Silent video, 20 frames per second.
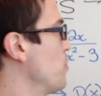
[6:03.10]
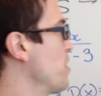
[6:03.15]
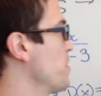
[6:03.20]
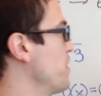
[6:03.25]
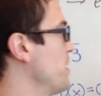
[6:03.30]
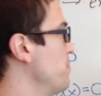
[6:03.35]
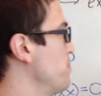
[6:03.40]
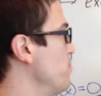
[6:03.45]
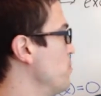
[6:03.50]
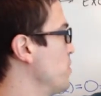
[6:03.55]
where
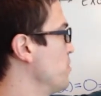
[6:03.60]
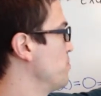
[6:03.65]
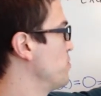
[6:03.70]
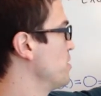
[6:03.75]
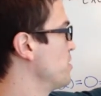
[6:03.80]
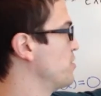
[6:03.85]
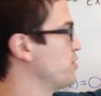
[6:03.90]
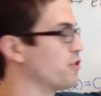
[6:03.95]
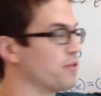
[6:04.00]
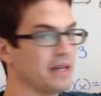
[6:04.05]
the
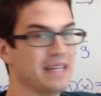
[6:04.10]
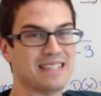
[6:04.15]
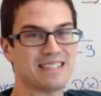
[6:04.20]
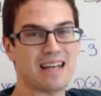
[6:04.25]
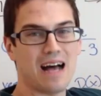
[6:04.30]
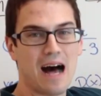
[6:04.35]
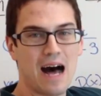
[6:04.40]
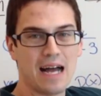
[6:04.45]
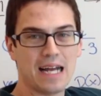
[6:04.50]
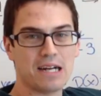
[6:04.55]
degree is
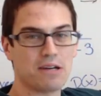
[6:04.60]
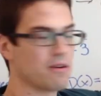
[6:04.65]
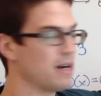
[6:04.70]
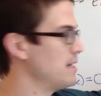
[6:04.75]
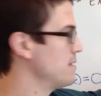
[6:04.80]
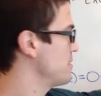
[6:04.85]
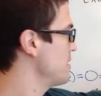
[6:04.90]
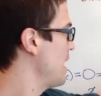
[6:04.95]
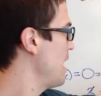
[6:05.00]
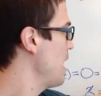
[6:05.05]
higher
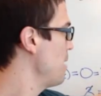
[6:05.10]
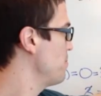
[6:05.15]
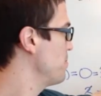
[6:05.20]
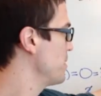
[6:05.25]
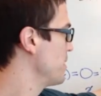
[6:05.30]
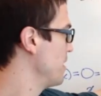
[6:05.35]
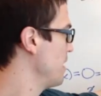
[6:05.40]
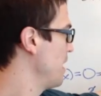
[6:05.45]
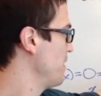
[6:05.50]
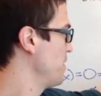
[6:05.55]
on
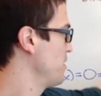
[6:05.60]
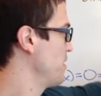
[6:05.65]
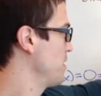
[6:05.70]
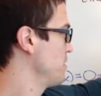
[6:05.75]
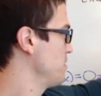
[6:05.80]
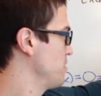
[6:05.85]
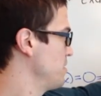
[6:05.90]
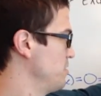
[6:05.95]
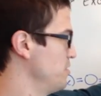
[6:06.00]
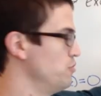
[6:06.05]
top, on
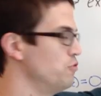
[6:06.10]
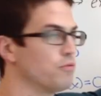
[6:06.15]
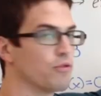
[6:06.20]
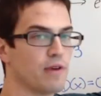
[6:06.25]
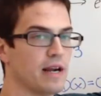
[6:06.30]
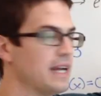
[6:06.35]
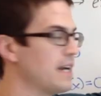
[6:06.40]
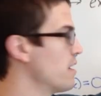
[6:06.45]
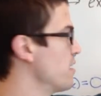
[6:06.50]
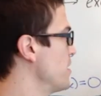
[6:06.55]
the
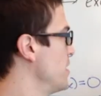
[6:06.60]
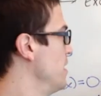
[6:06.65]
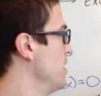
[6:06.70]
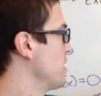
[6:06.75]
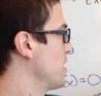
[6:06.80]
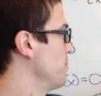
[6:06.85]
numerator,